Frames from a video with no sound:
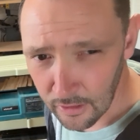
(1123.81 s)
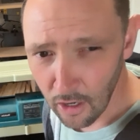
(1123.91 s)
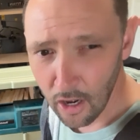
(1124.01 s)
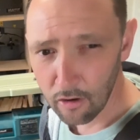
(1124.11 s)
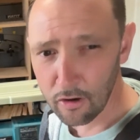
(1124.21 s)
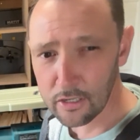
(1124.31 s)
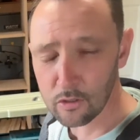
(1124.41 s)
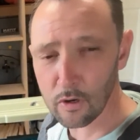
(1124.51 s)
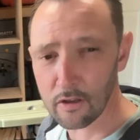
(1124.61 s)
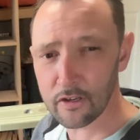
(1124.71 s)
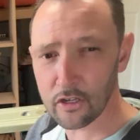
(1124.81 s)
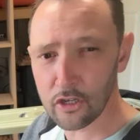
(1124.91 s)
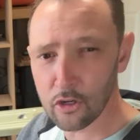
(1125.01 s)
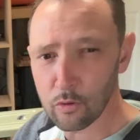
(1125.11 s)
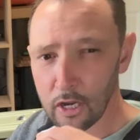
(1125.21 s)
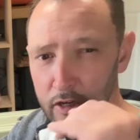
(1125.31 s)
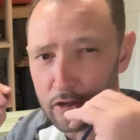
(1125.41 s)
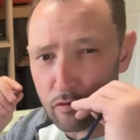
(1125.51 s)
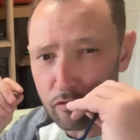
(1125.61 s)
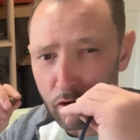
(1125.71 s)
All right, you live in the UK, do
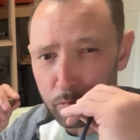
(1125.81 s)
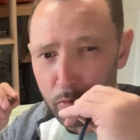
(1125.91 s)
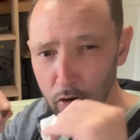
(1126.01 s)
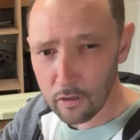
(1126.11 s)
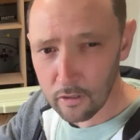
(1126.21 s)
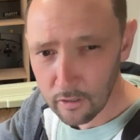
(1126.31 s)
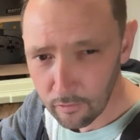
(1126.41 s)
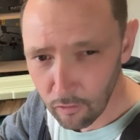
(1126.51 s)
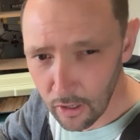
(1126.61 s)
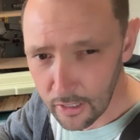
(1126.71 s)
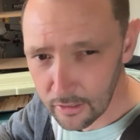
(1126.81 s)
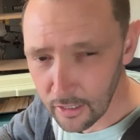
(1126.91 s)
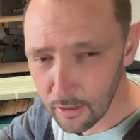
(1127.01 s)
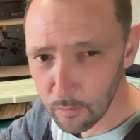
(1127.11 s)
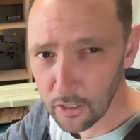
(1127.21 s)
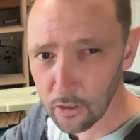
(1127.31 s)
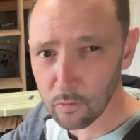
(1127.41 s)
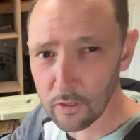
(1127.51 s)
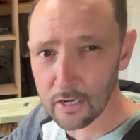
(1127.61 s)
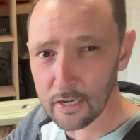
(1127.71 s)
you, football? Right, there we
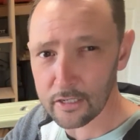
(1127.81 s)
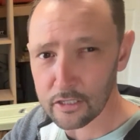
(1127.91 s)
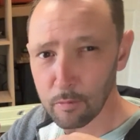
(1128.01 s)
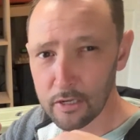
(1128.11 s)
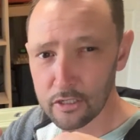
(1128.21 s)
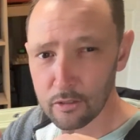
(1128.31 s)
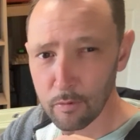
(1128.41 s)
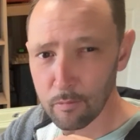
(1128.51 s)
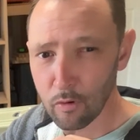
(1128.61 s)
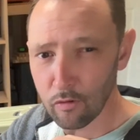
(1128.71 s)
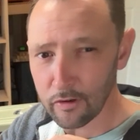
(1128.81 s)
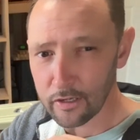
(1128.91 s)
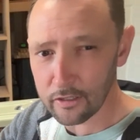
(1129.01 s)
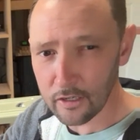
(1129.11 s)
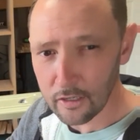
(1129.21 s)
go then. That explains a bit more of it.